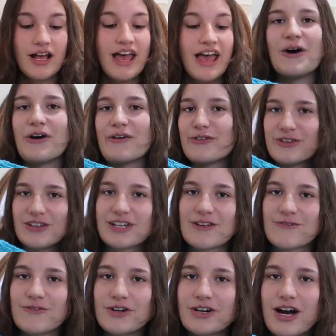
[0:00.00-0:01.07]
So if you're
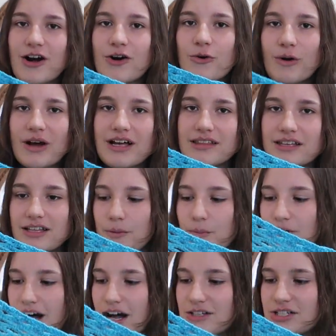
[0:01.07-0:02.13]
looking for a quick little
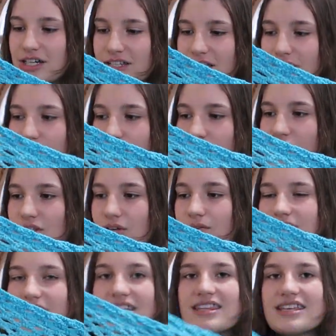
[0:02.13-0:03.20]
project that you can
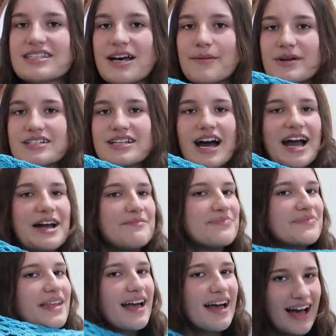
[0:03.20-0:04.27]
use in the
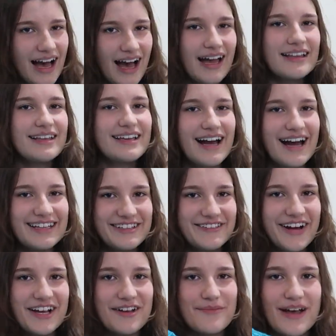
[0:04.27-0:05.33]
summertime, highly, highly
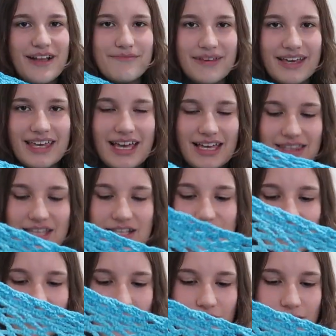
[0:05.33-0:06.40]
recommend making this
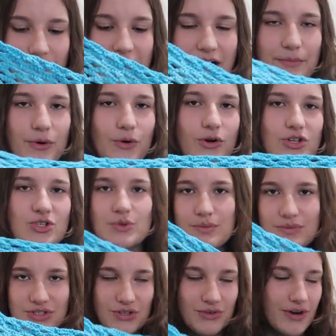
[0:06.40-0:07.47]
skirt wrap or
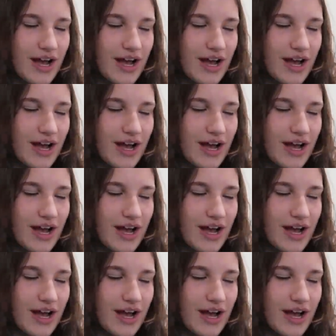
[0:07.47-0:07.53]
swimsuit